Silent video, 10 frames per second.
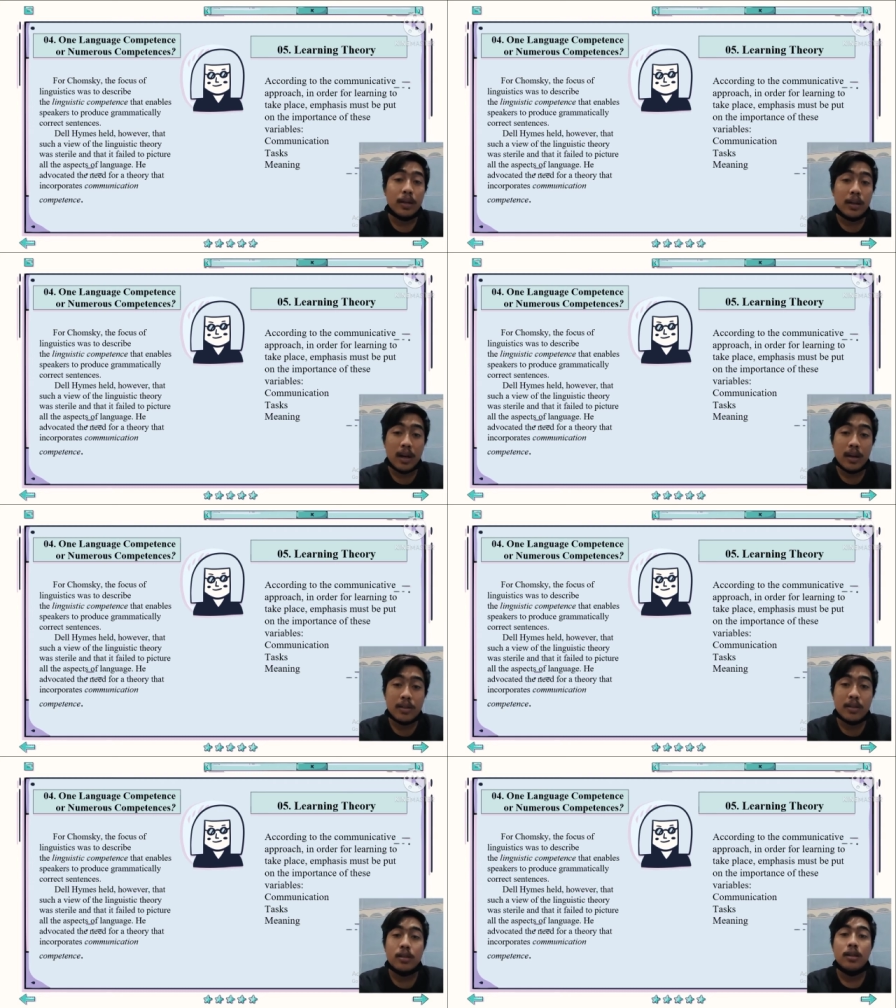
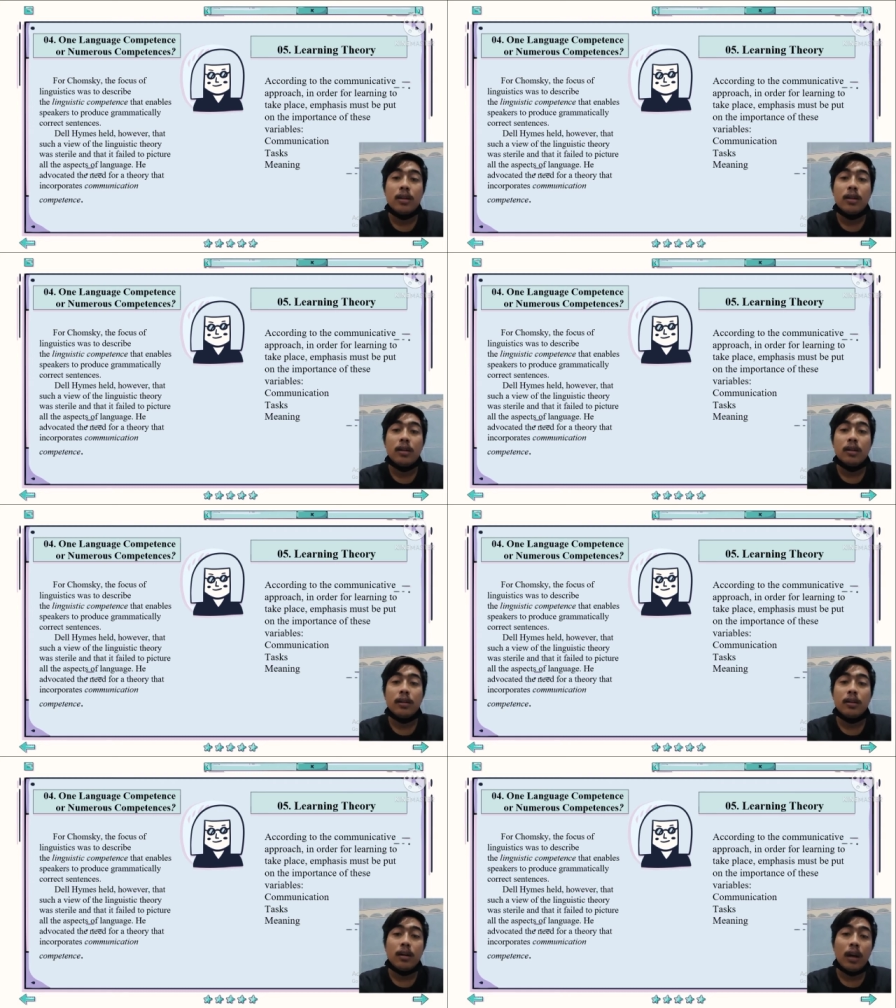Tasks,
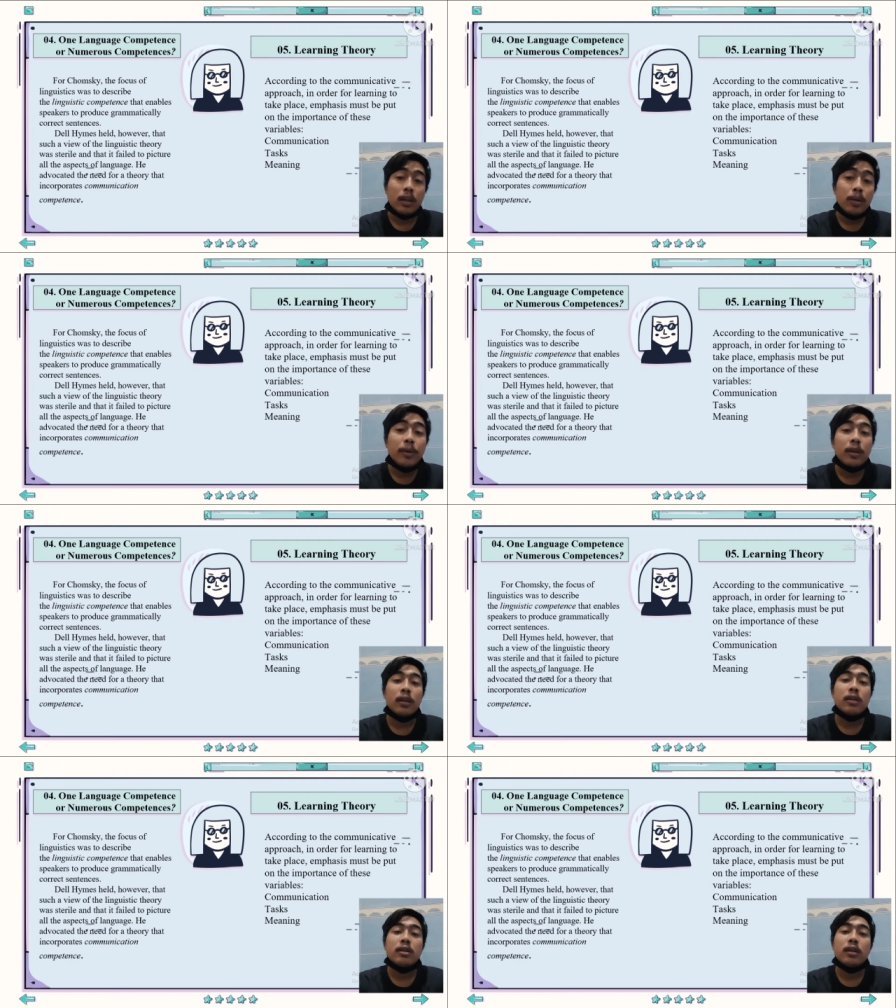
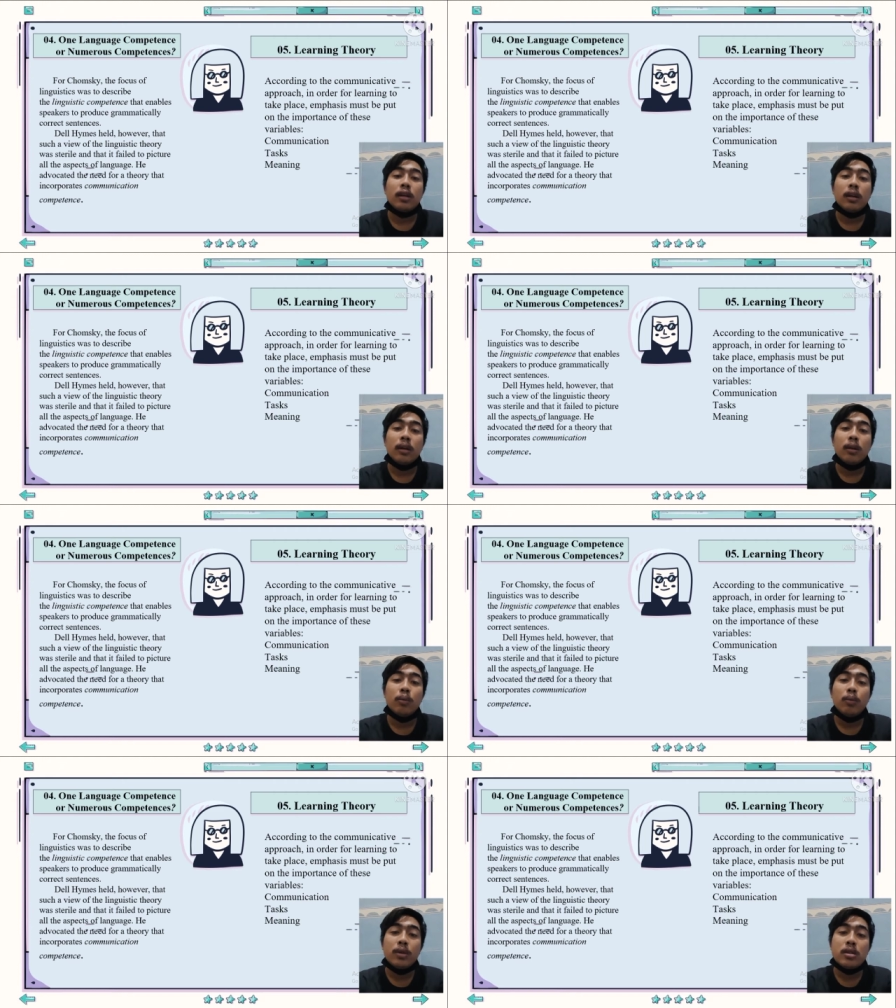activities
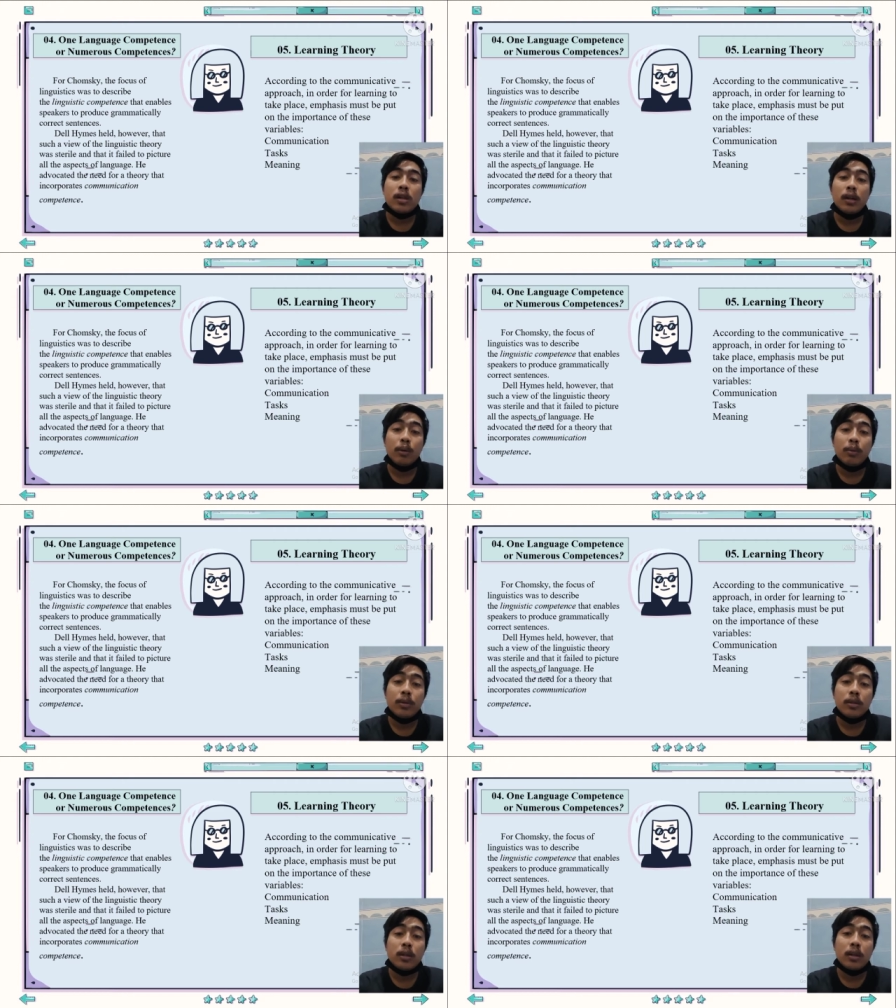in which
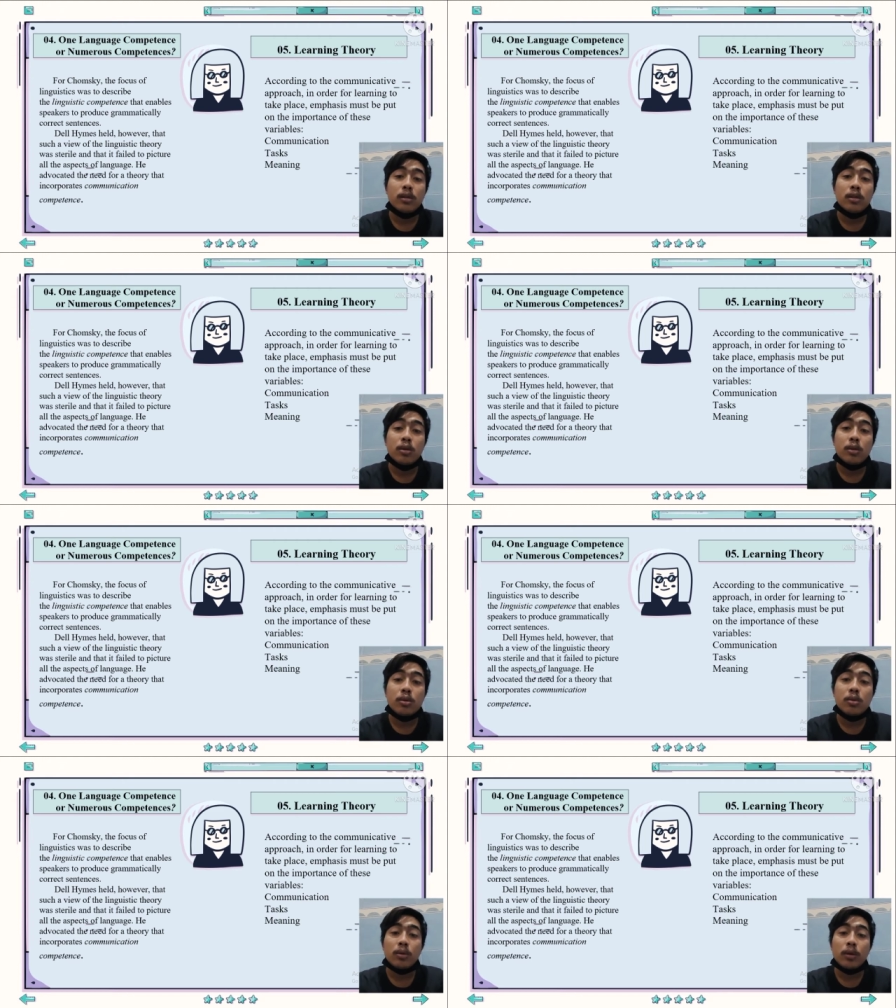language is
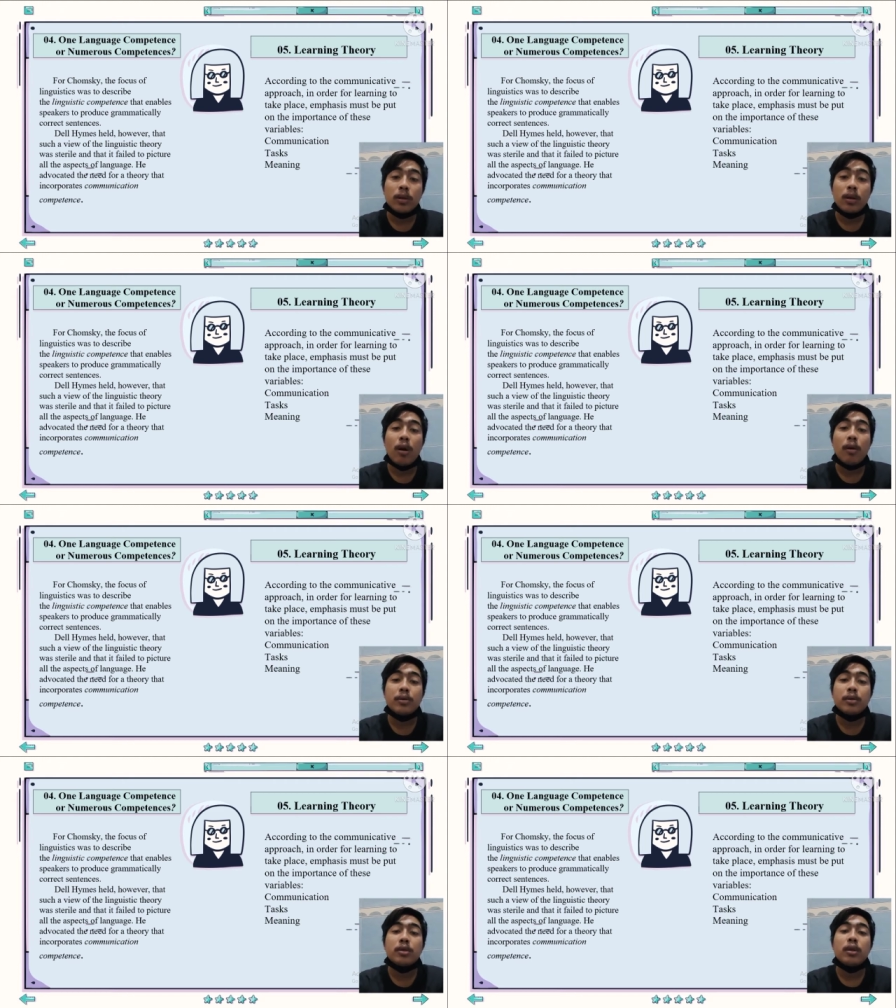used to carry
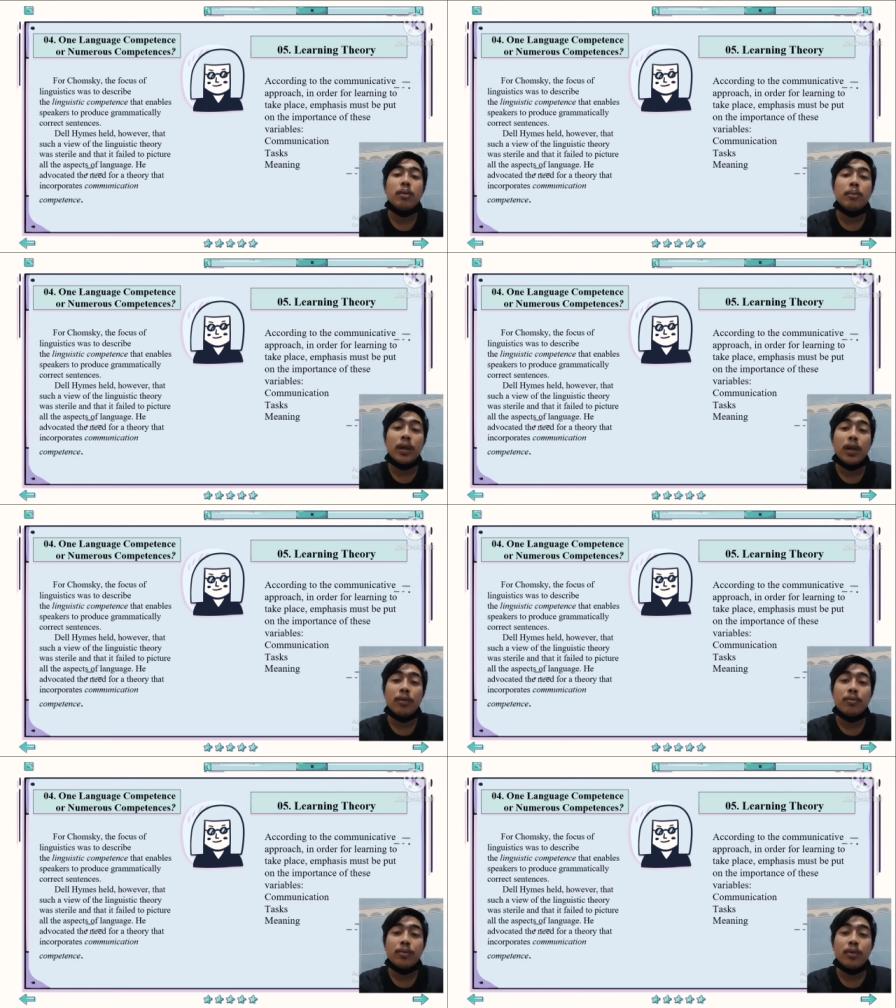out
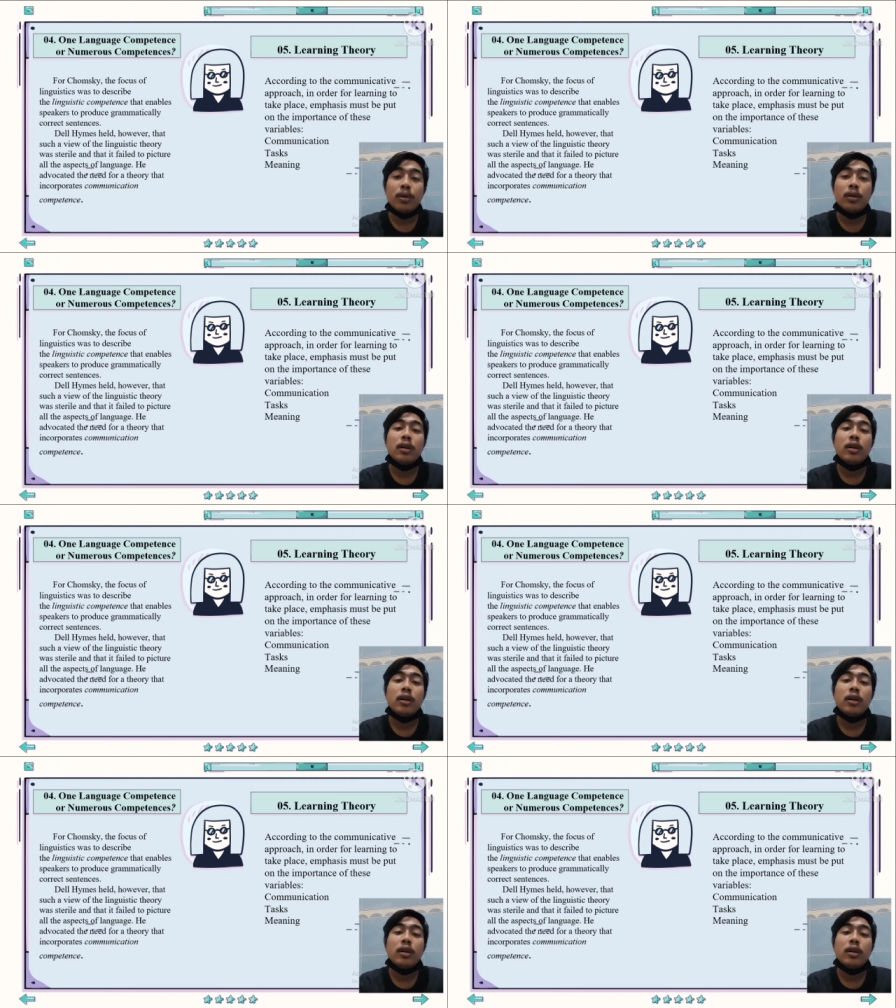meaningful